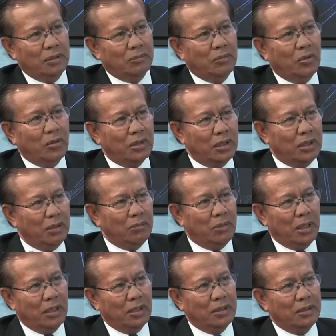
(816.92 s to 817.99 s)
the more the
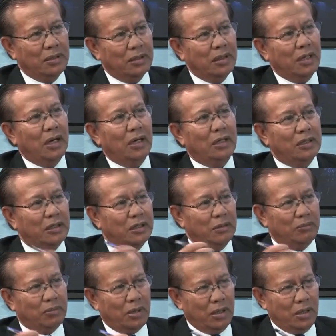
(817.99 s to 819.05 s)
demand, the higher
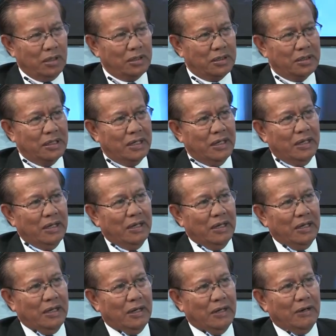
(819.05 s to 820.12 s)
the price.
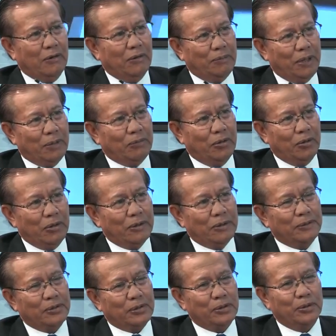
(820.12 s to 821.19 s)
Uh, of palm
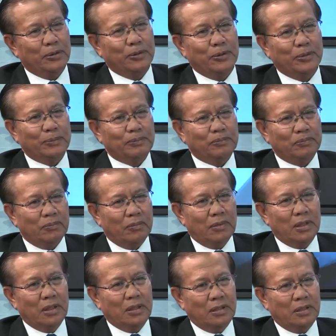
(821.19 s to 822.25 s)
oil. So
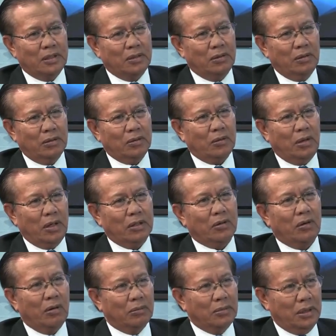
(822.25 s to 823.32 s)
this is not
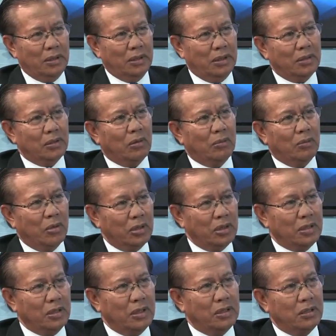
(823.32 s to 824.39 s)
quite common in
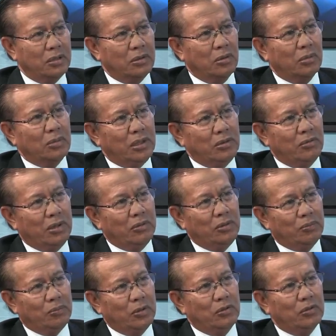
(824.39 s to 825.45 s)
commodities. Normally, when
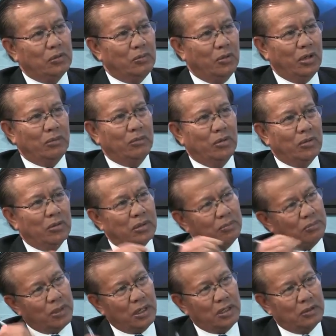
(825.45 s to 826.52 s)
we produce more and more,
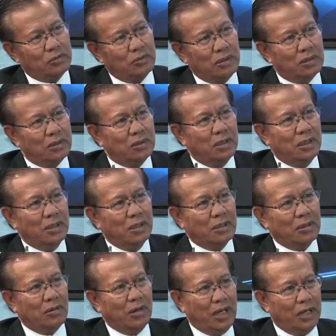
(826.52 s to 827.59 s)
the price will
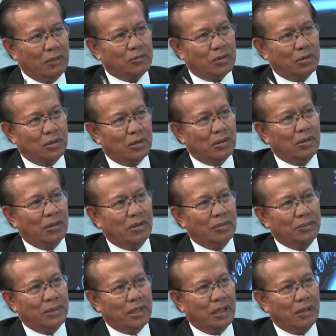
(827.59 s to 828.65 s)
collapse or, or
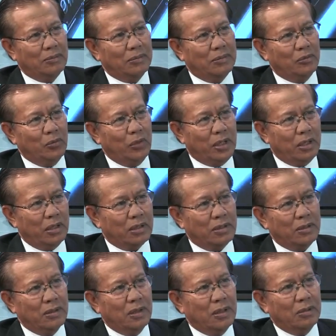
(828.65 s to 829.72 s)
become
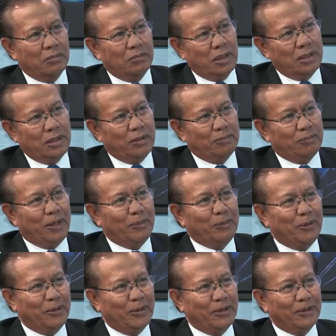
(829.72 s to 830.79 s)
weaker. Mm. But in
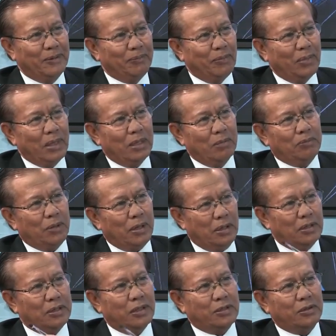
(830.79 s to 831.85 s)
palm oil, the
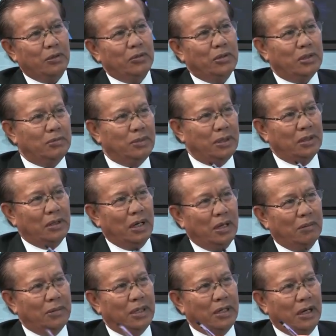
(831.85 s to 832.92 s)
price has always been
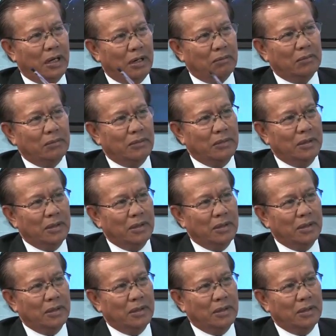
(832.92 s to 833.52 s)
up and up.